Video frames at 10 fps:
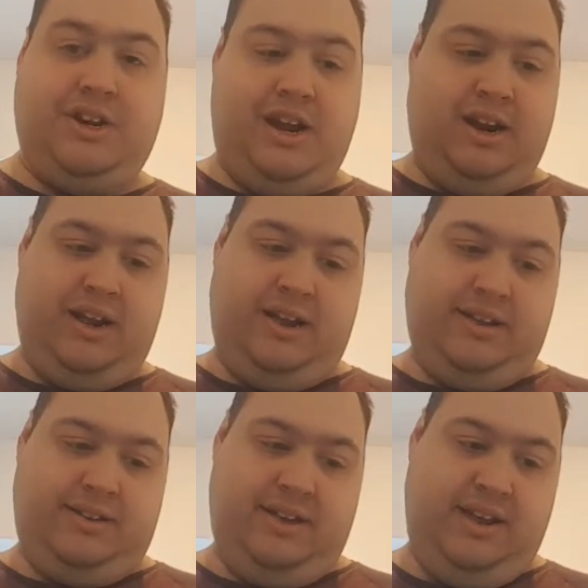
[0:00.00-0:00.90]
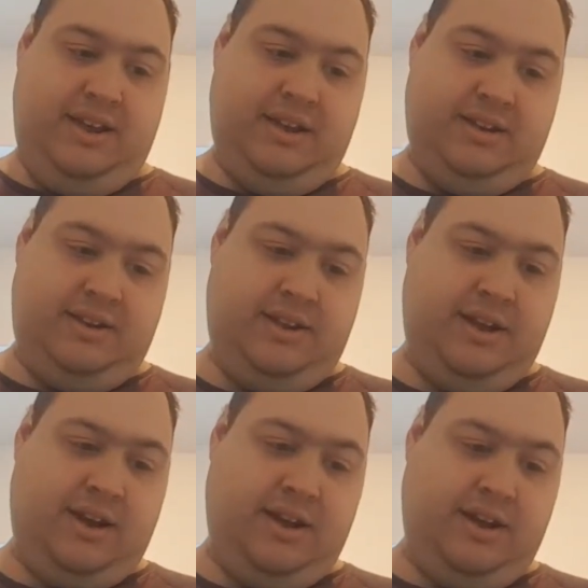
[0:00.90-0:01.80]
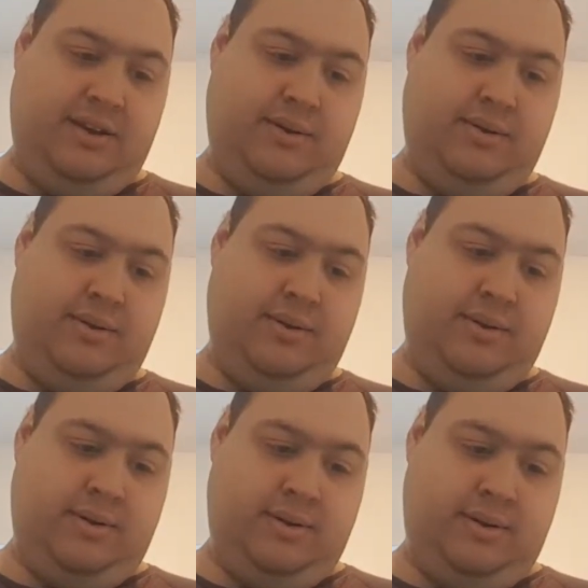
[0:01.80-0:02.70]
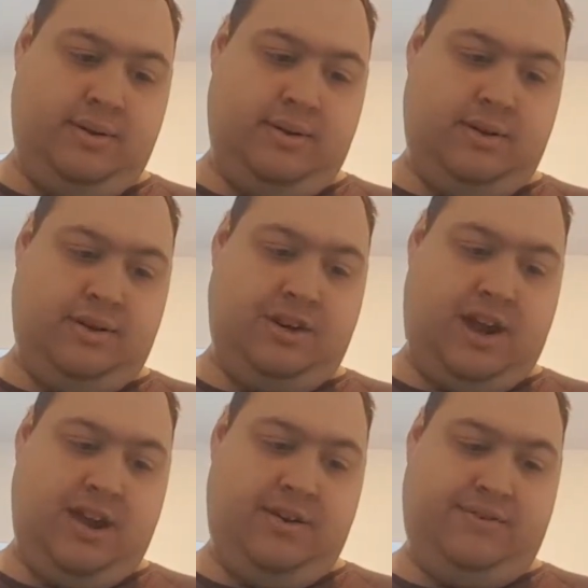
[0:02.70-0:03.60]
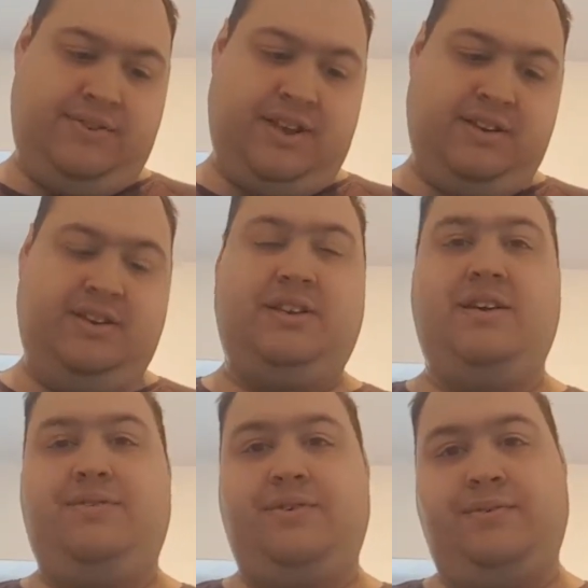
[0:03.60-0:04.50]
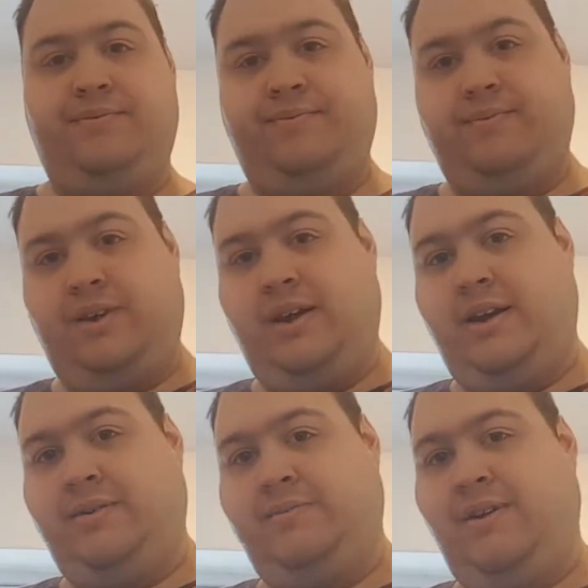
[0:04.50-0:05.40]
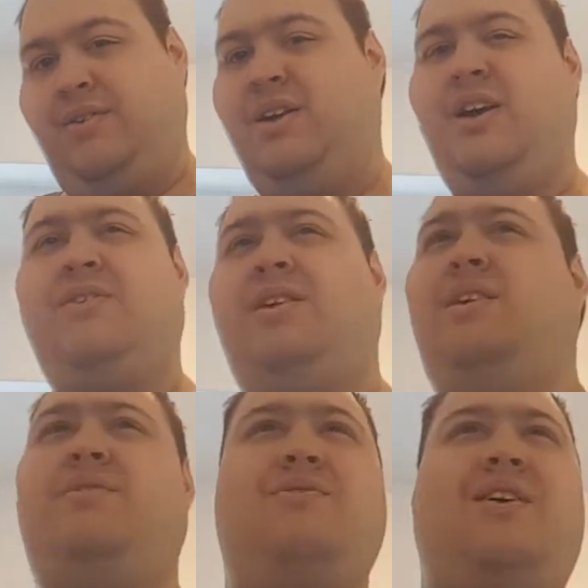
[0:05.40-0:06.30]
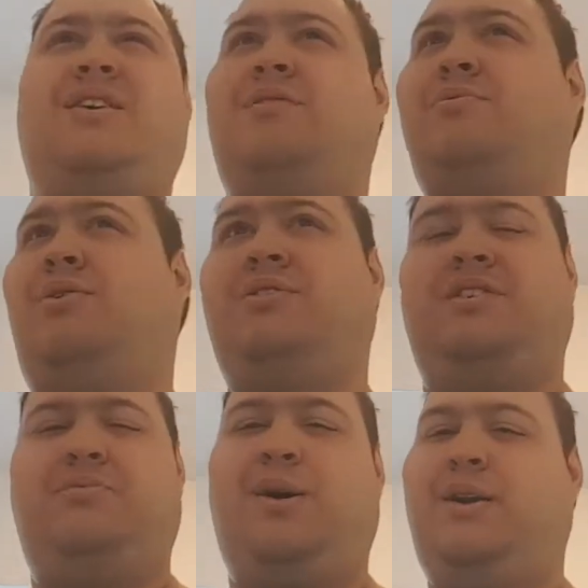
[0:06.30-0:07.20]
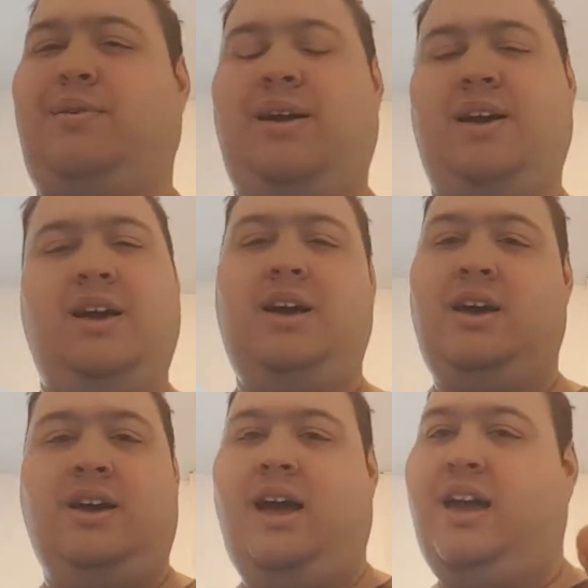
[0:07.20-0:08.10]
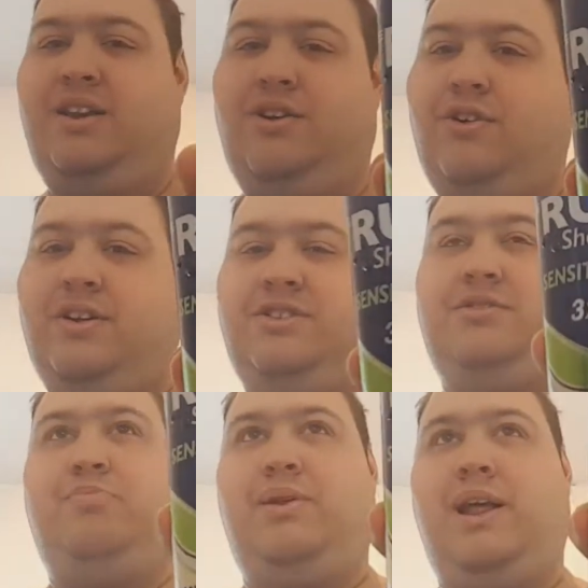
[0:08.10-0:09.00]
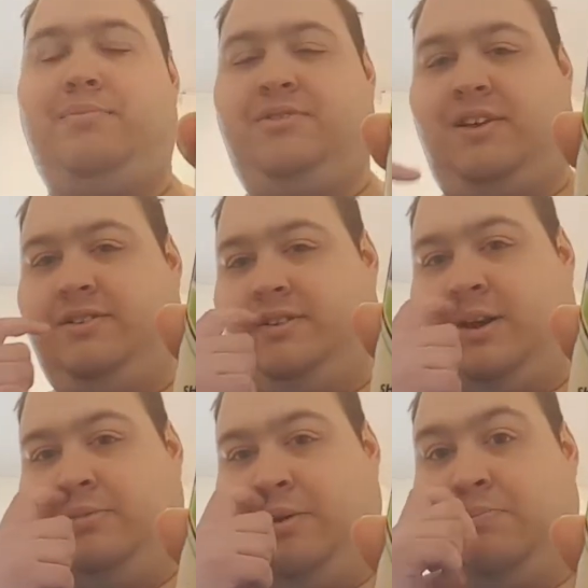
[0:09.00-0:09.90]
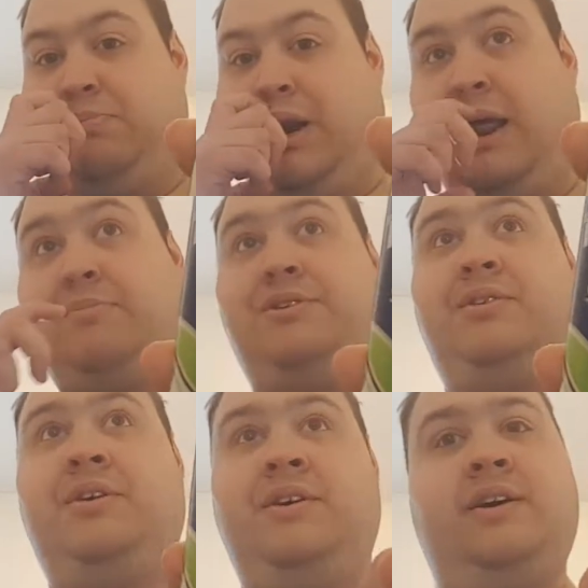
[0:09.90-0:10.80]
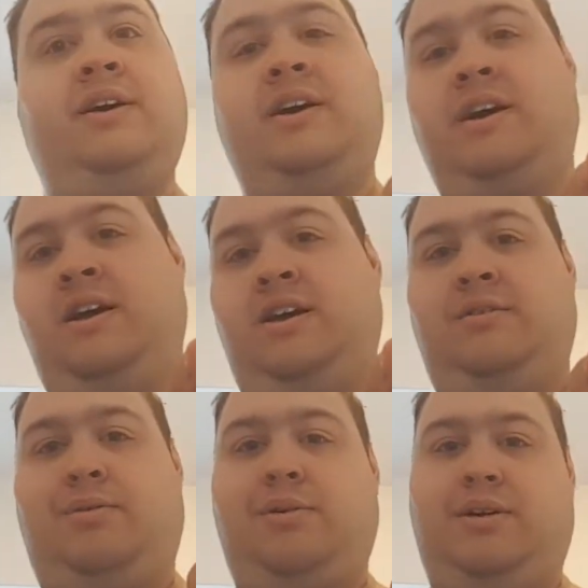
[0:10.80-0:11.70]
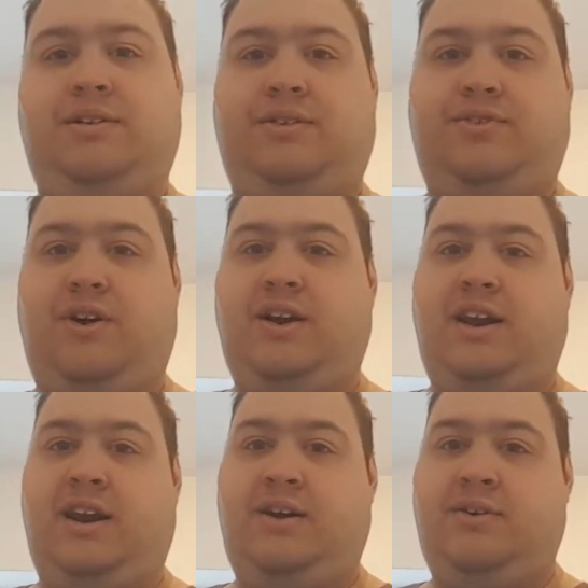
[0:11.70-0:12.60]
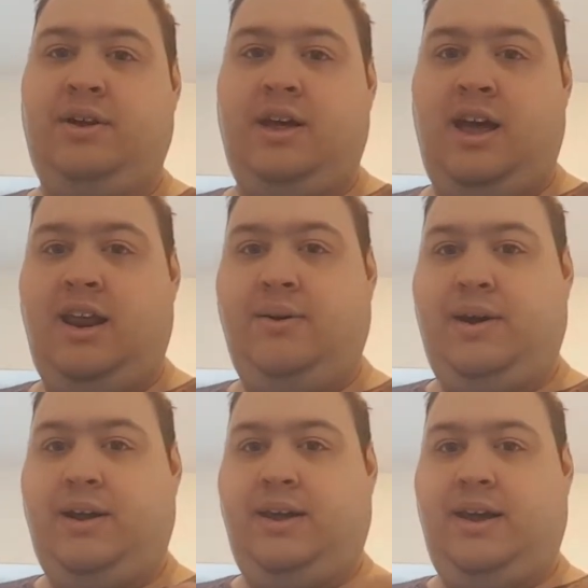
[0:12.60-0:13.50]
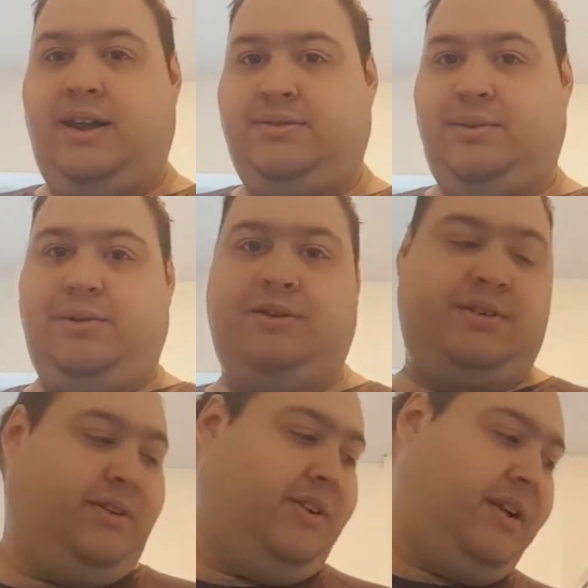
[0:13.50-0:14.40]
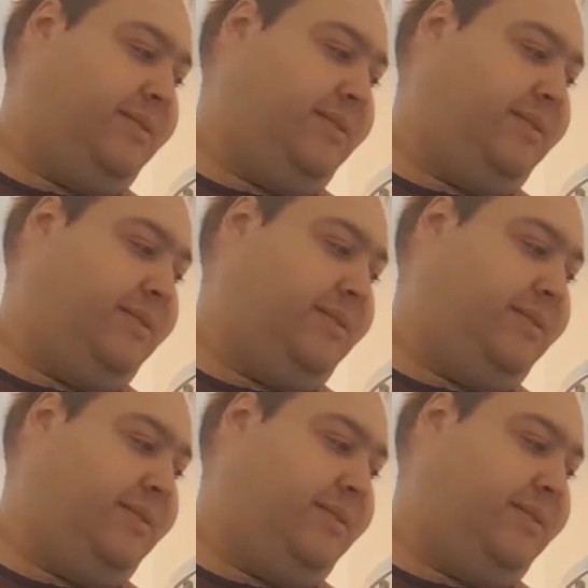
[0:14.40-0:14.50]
gel, is the TIU Shave Sensitive right here. If you hear any other random noises, by the way, ignore it. It's just plebs outside being plebs. Probably because it's Friday now. Anyway, yeah, that's what I'm using right